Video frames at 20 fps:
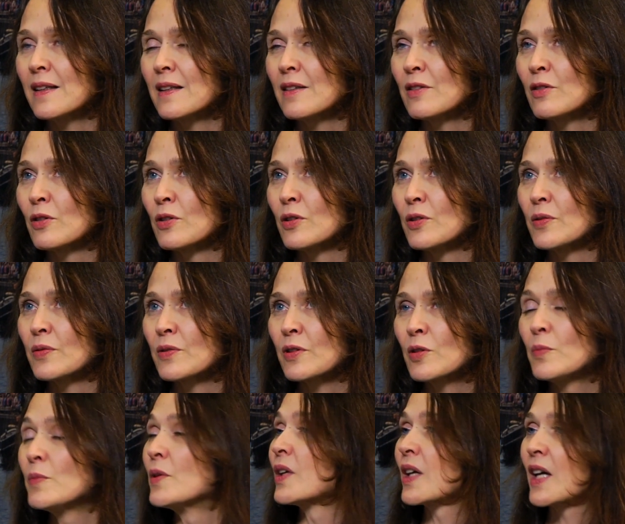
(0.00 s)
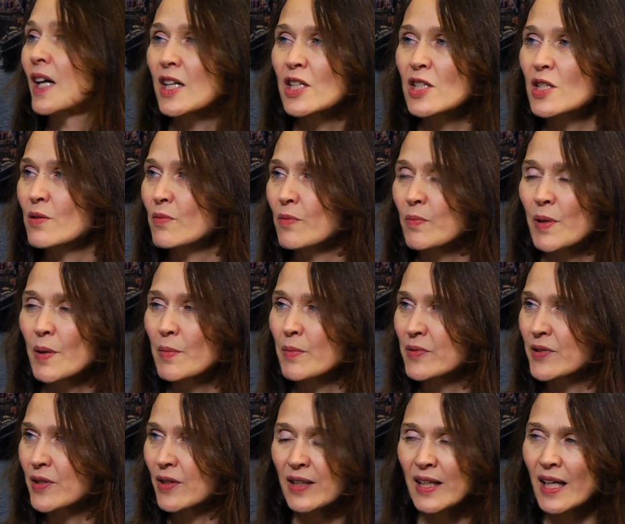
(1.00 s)
Your communications with
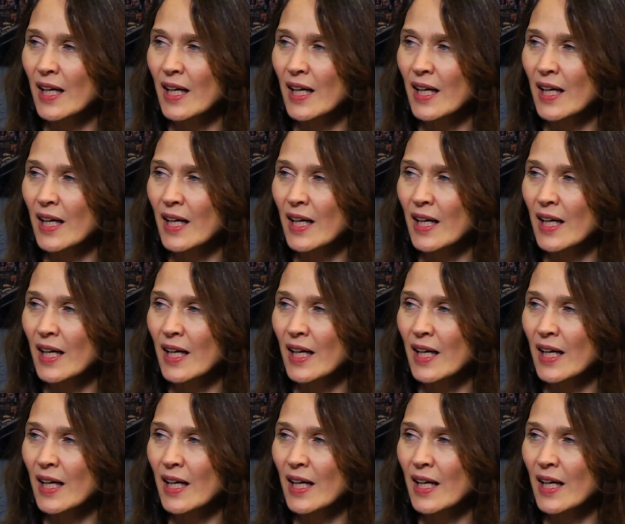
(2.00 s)
people don't